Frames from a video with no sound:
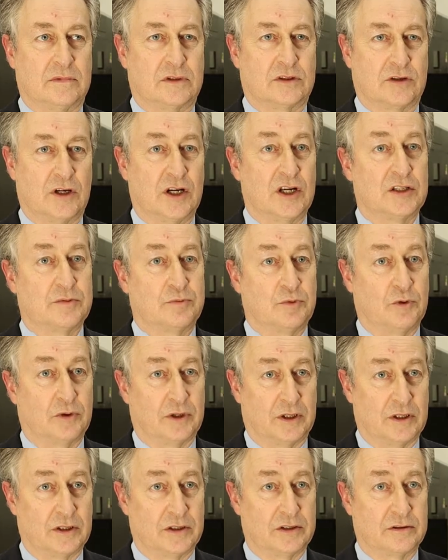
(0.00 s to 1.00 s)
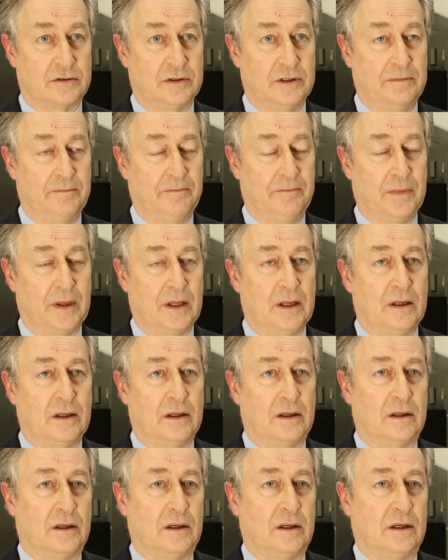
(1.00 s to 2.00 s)
transport industry,
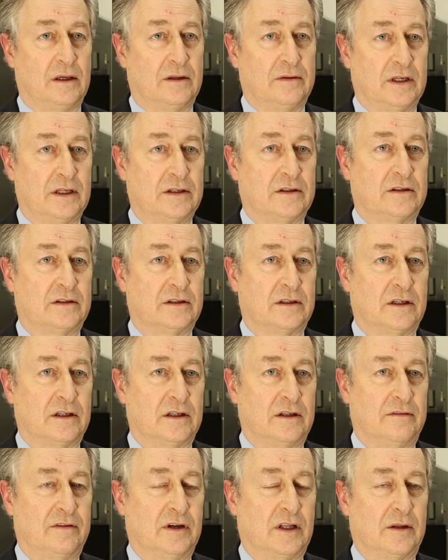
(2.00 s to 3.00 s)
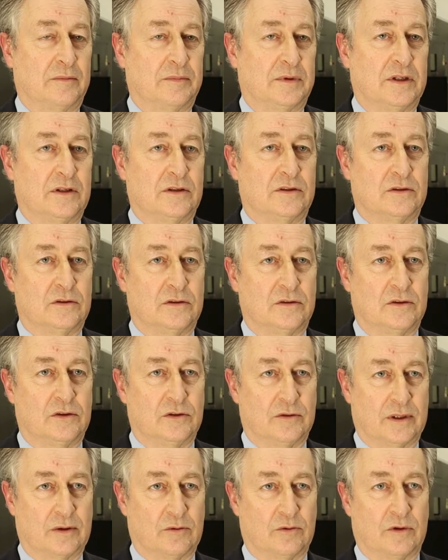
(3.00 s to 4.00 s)
and that developed into
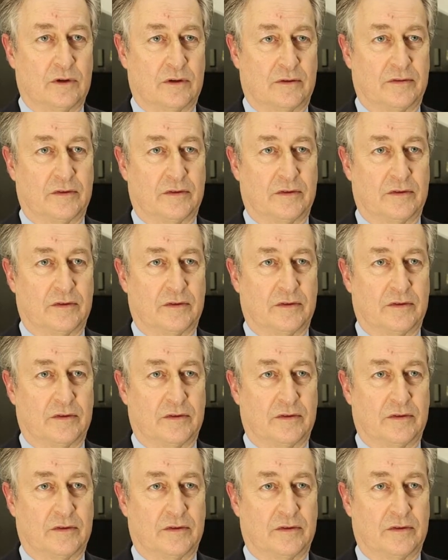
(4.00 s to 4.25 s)
doing work